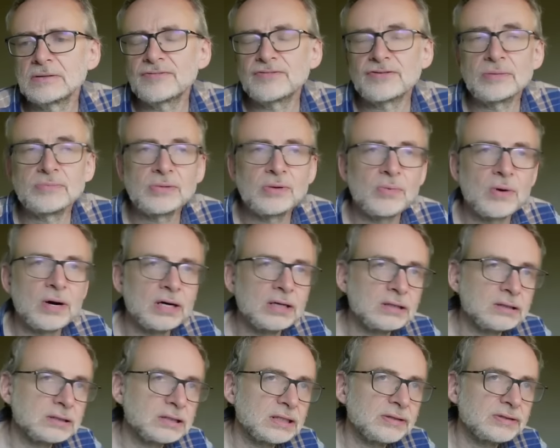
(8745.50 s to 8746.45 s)
from the
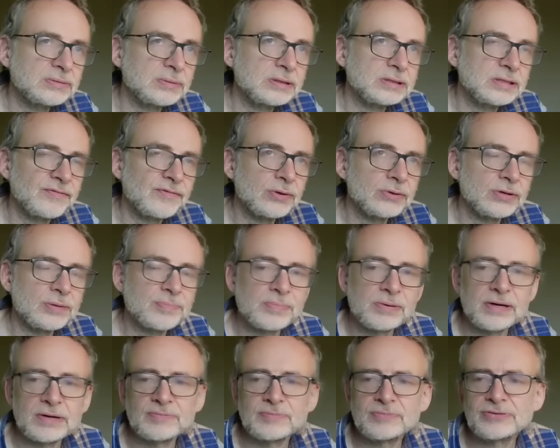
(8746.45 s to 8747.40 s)
world. I suppose if you're a
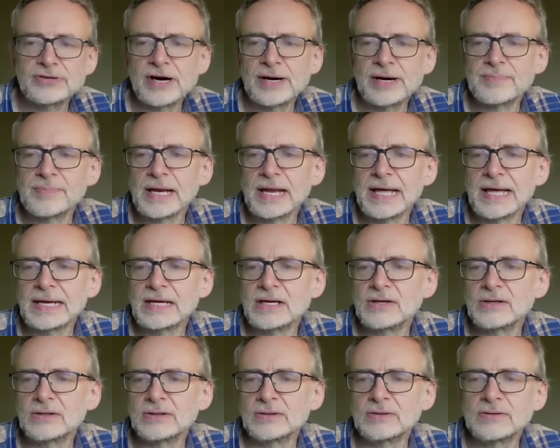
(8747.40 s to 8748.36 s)

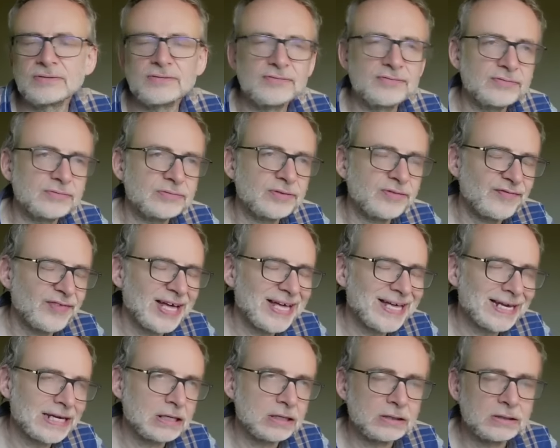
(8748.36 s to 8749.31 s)
fan
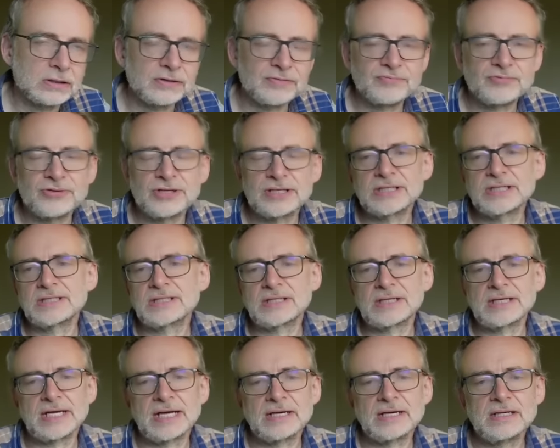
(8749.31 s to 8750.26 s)
of Princess
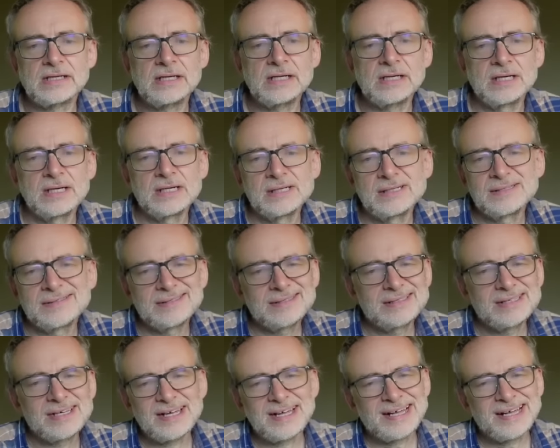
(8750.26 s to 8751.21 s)
Diana,
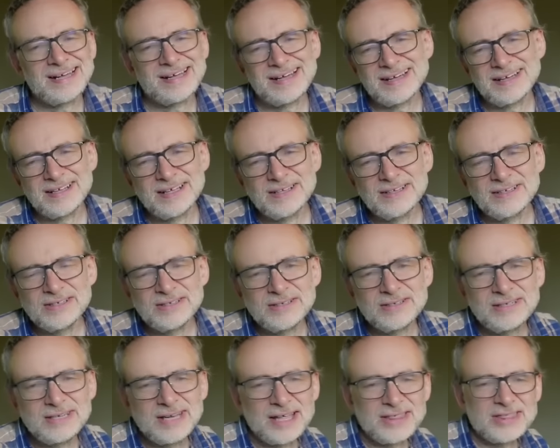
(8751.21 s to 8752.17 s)

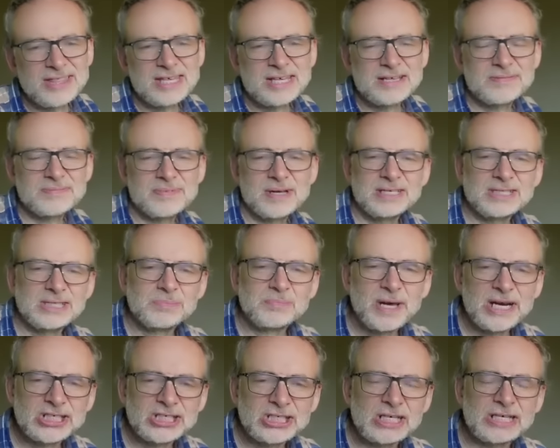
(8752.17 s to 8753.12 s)
nothing
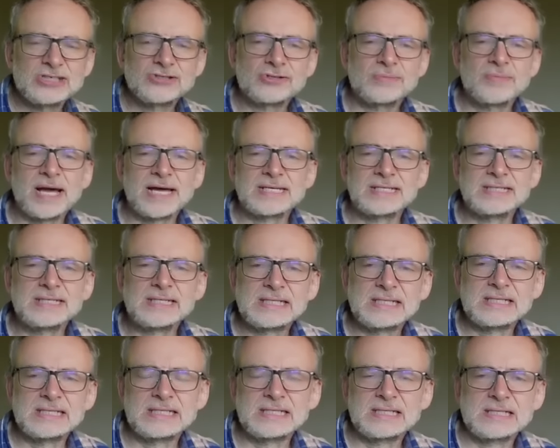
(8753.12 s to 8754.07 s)
especially
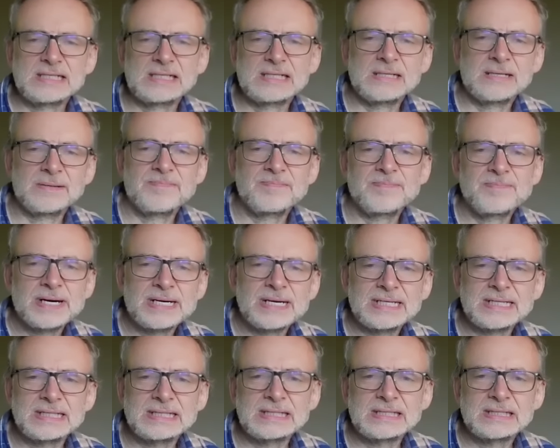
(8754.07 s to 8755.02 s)
dramatic,
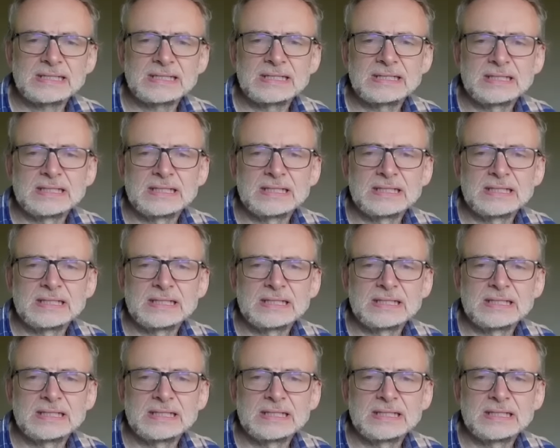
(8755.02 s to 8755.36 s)
but